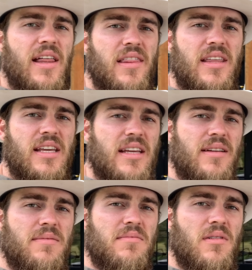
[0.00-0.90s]

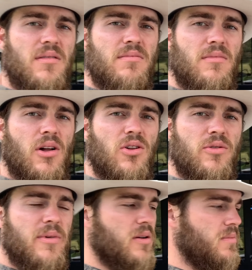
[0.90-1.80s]
The
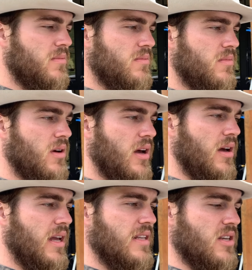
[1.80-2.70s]
aluminum
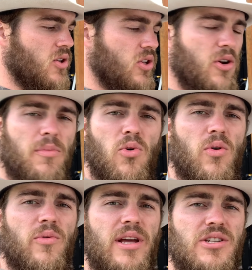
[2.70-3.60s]
is a little
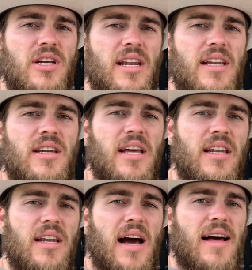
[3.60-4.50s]
more rigid,
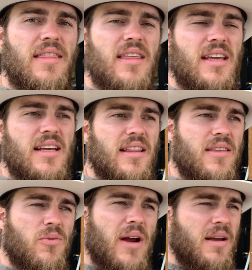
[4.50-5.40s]
and I think
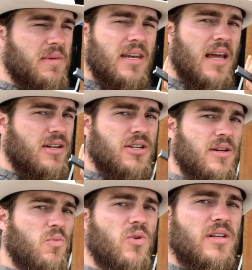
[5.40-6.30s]
the
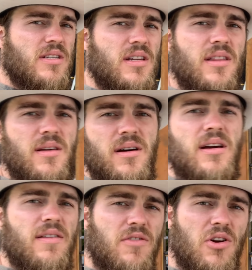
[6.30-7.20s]
recommendation was
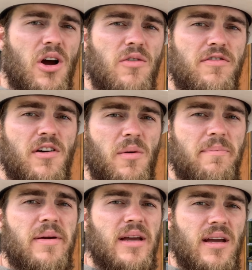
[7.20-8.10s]
if you're going for a
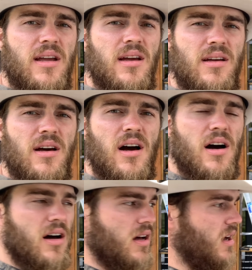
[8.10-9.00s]
big
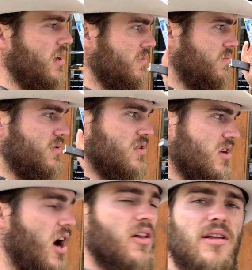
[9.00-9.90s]

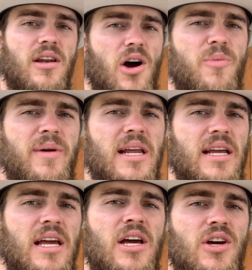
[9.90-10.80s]
solid
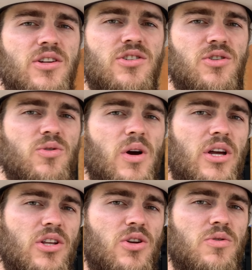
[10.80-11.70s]
opening, to
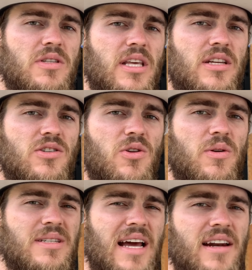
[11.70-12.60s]
use this due to
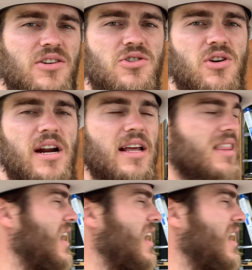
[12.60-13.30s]
its added strength.